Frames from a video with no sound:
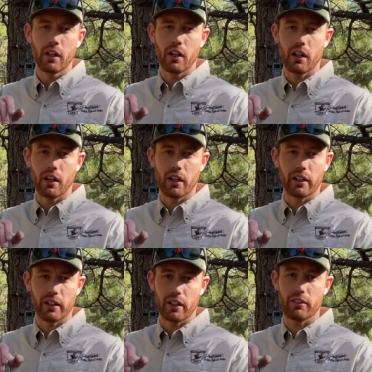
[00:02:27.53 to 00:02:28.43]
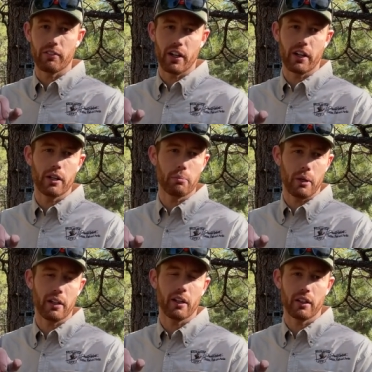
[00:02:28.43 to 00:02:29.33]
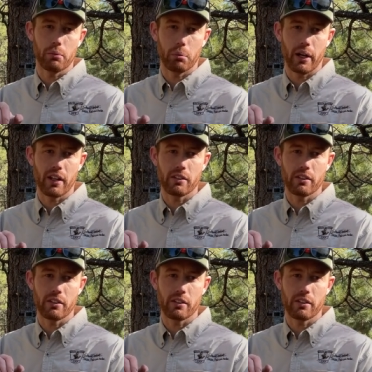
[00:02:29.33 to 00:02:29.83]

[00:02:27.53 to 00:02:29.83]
are gonna vary depending on the brand.